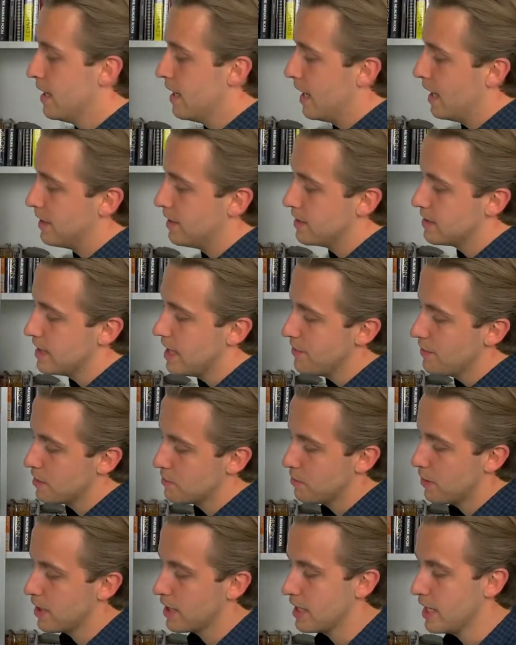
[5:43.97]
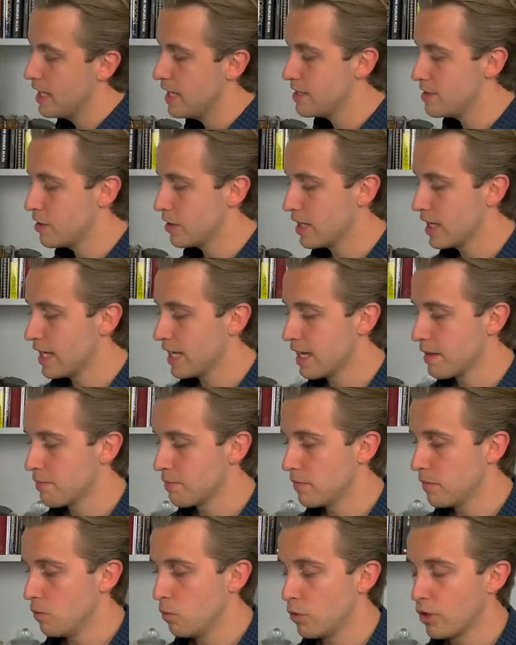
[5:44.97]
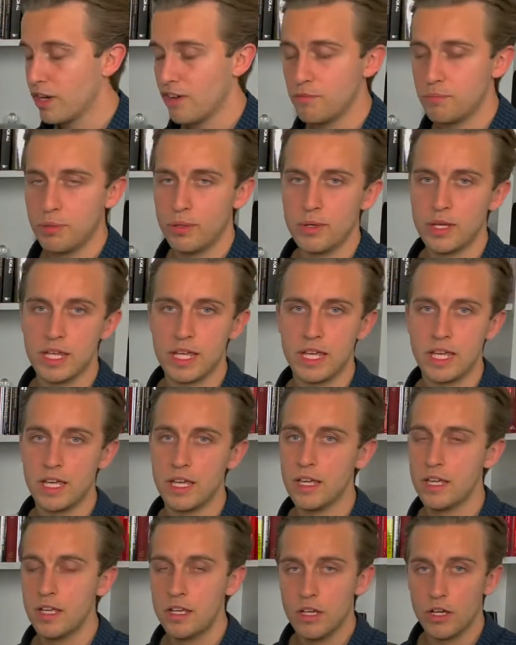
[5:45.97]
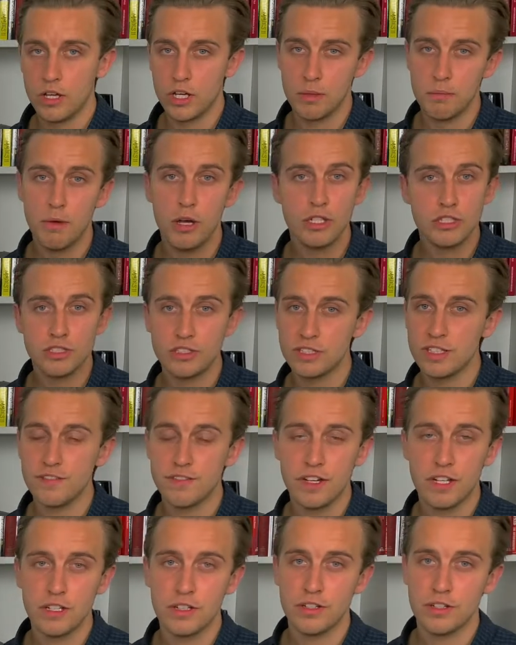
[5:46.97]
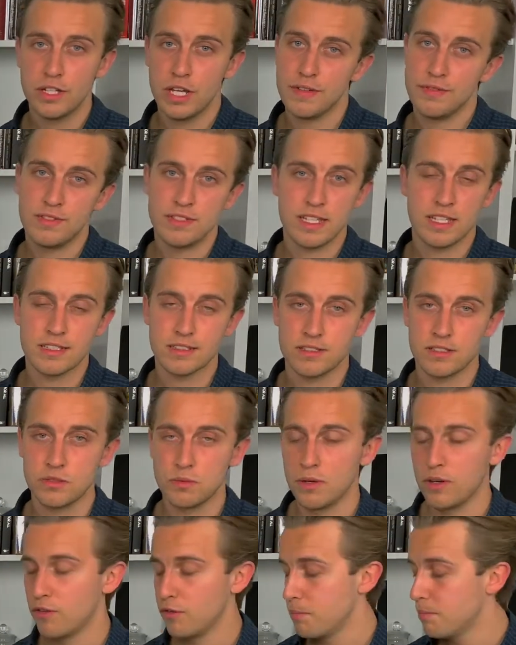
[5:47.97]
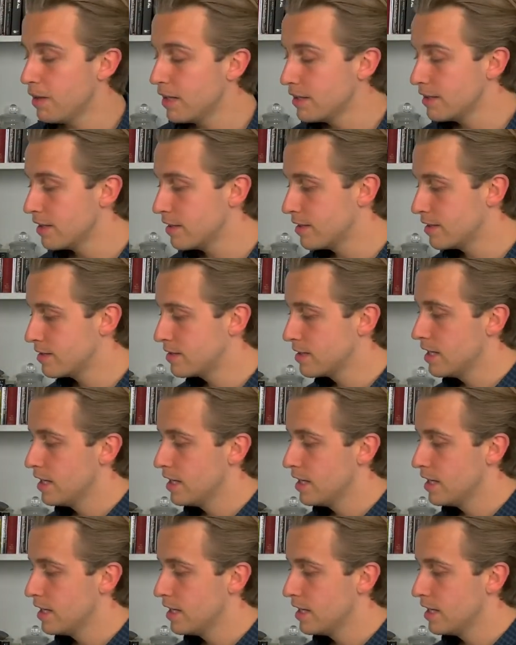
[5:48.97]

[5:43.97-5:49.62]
And the savings bracket is looking at what I've put here: an emergency fund of 6 to 12 months,